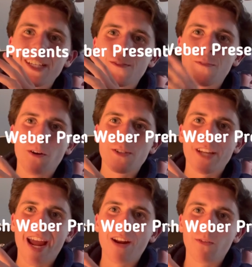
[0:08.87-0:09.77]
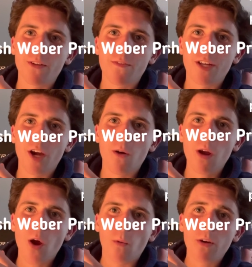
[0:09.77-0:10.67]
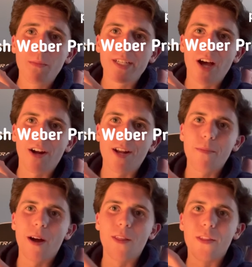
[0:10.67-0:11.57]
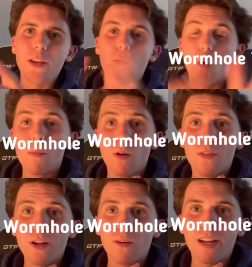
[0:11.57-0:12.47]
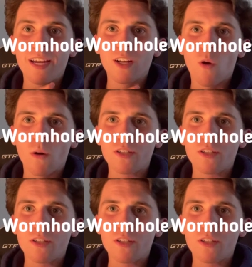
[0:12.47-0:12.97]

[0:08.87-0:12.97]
first and only video, we will be talking about the wormhole theory in accordance